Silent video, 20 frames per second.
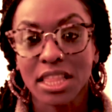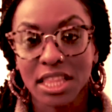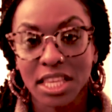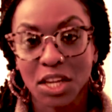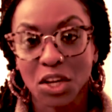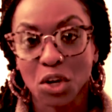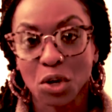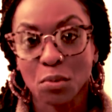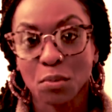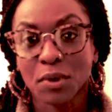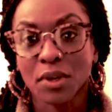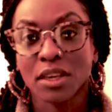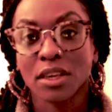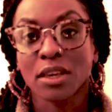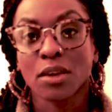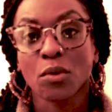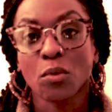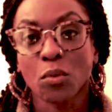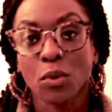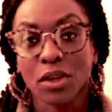therapy
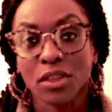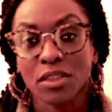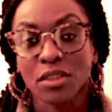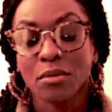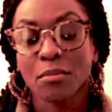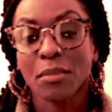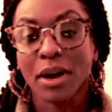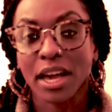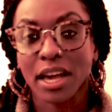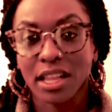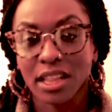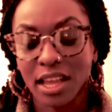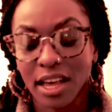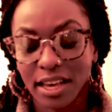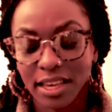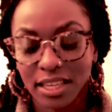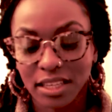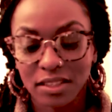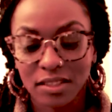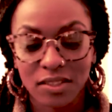with my
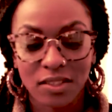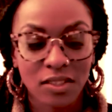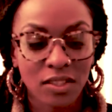clients.